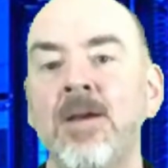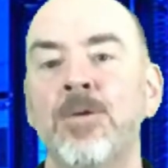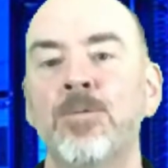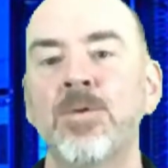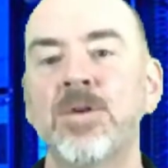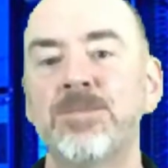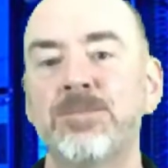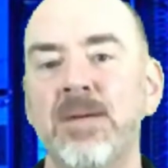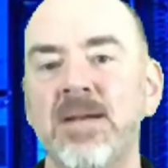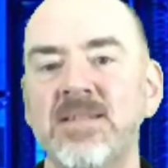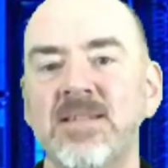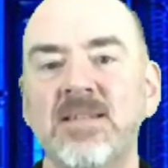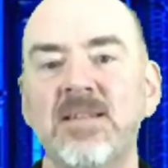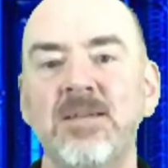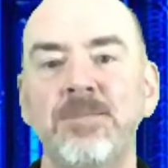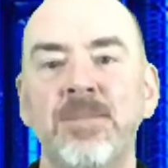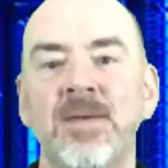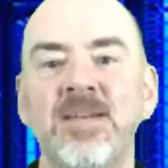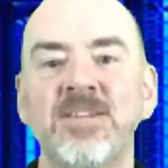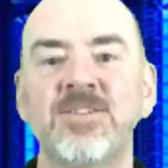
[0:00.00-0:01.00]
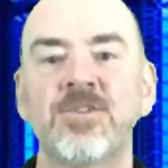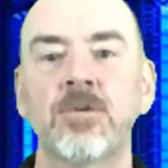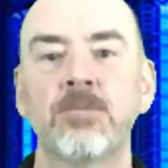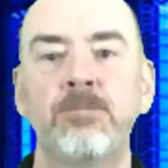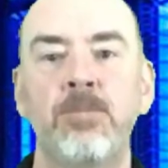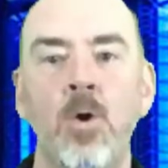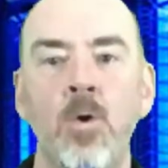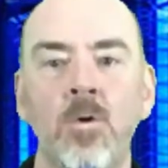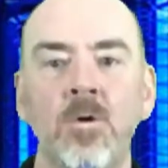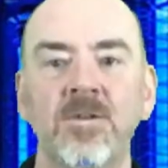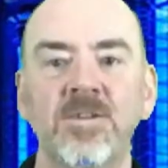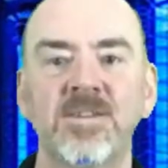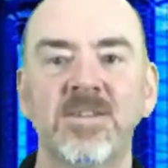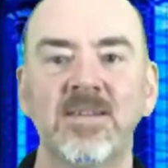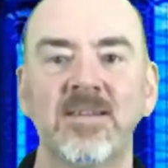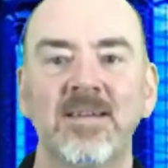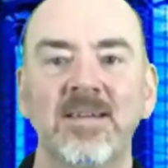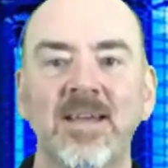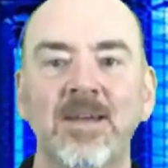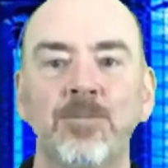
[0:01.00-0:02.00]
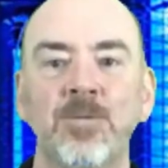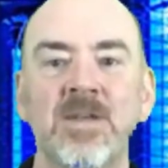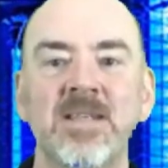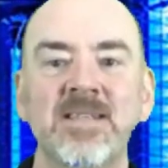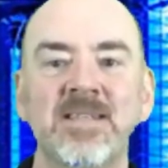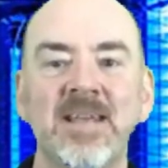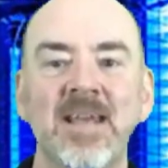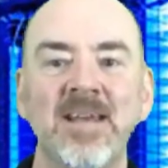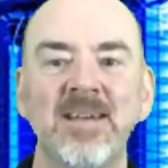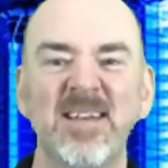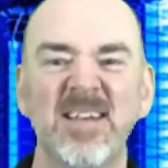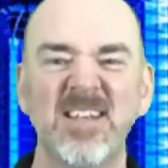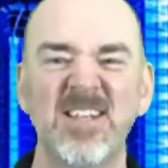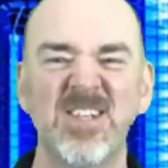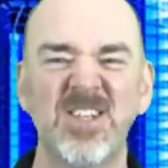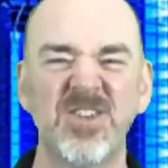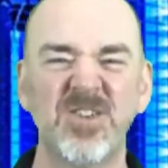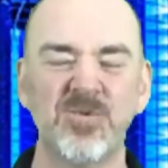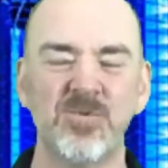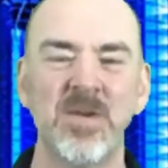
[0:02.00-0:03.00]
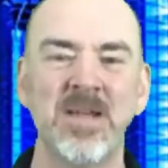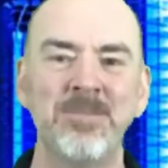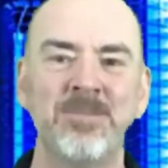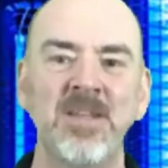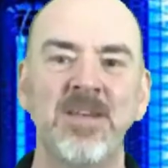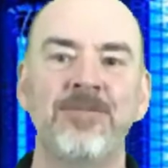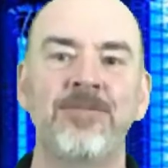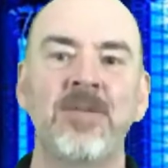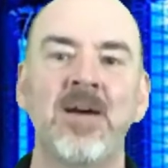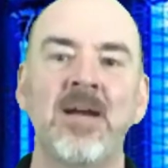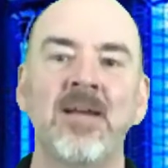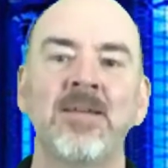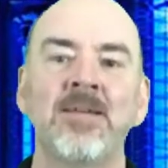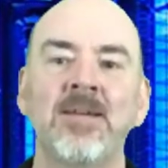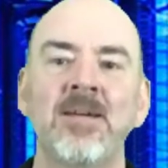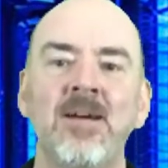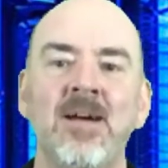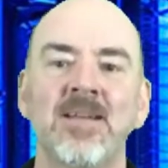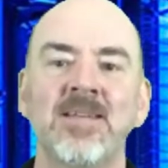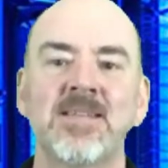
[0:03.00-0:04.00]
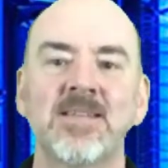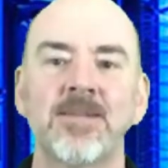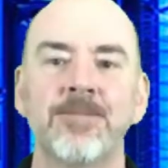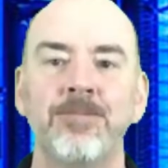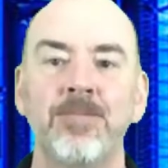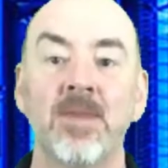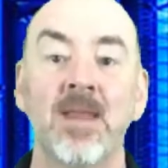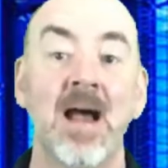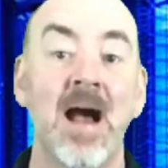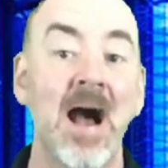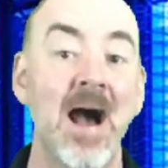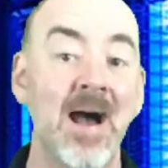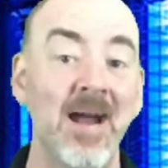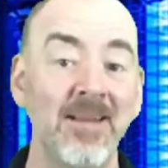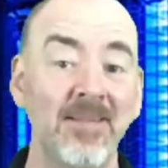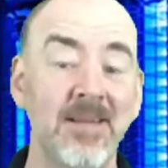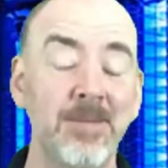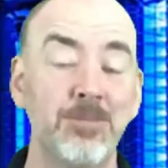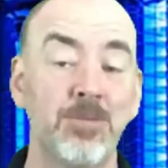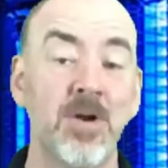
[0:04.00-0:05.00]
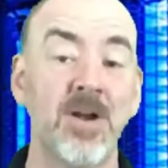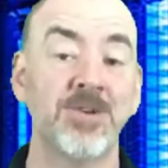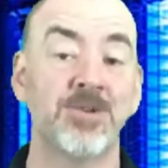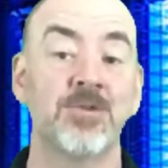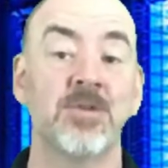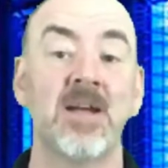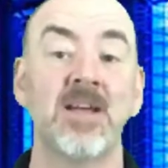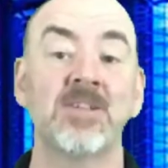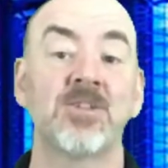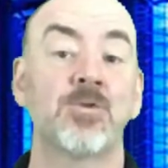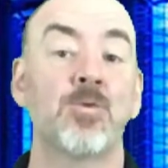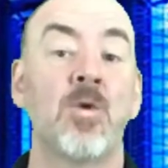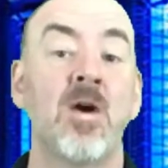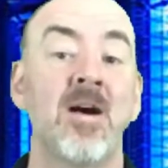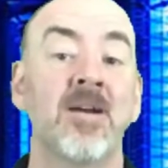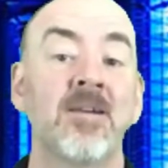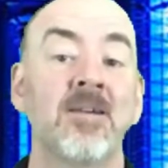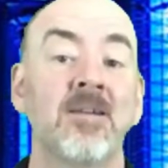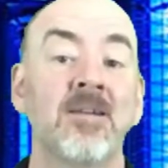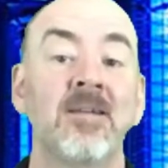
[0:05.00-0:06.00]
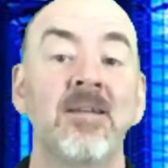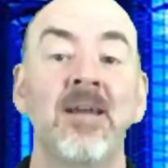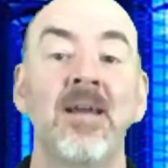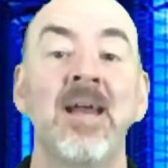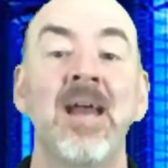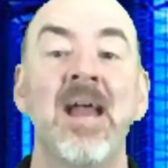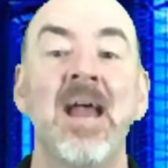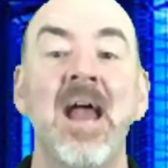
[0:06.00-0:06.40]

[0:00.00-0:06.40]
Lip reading: which basically means your ports can withstand extremely fine dust, highly pressurized water,